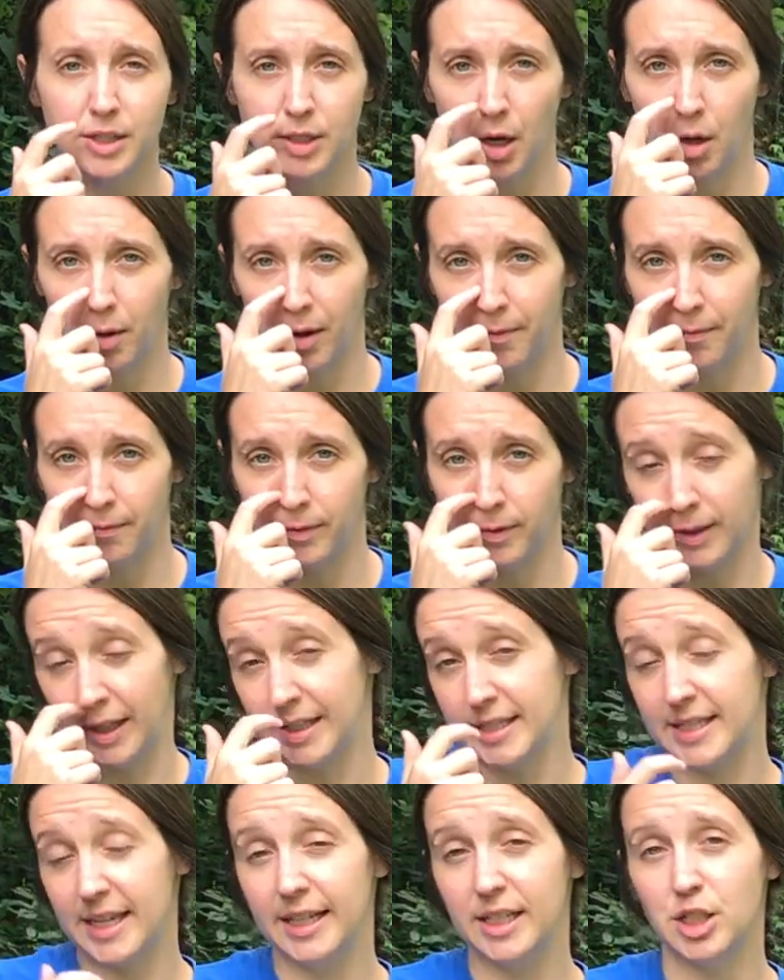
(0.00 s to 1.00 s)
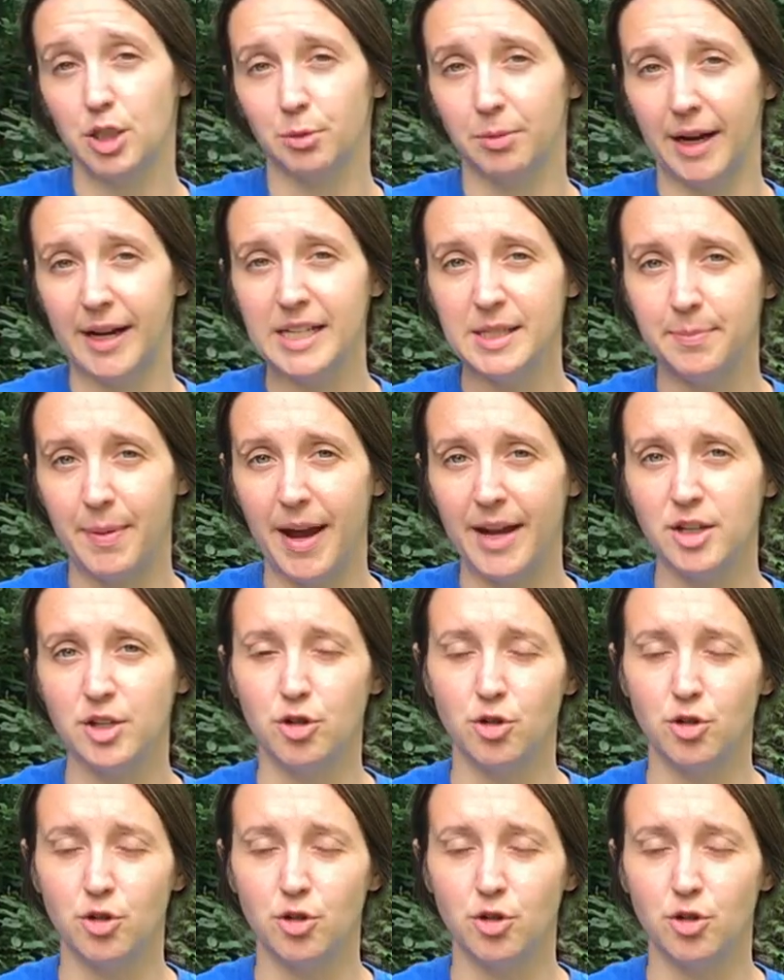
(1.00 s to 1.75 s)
So if, let's say it's a raised bed,